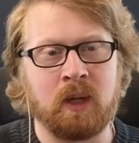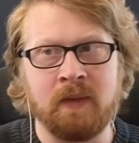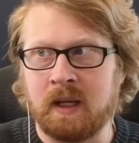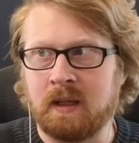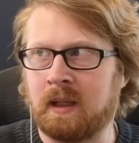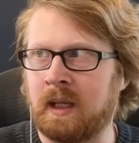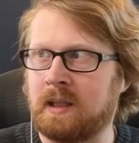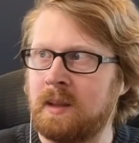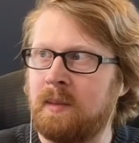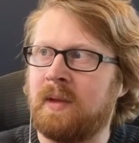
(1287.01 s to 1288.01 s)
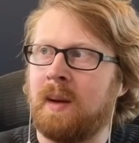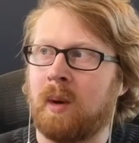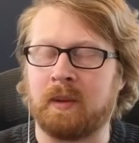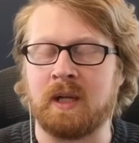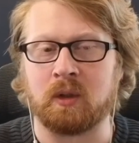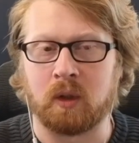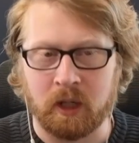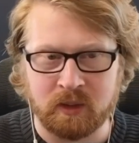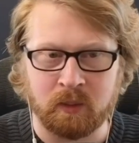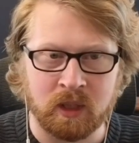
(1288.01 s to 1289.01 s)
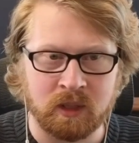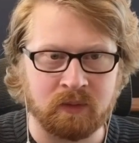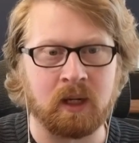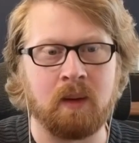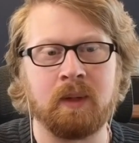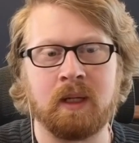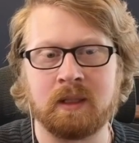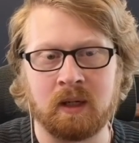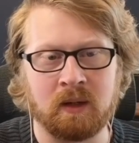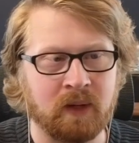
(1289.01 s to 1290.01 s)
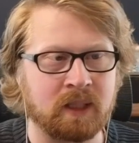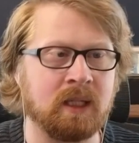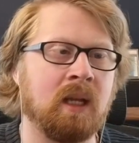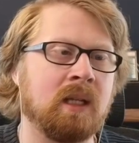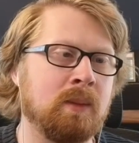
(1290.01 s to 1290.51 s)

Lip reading: and then like some of them are potential customers for the companies that you're investing in.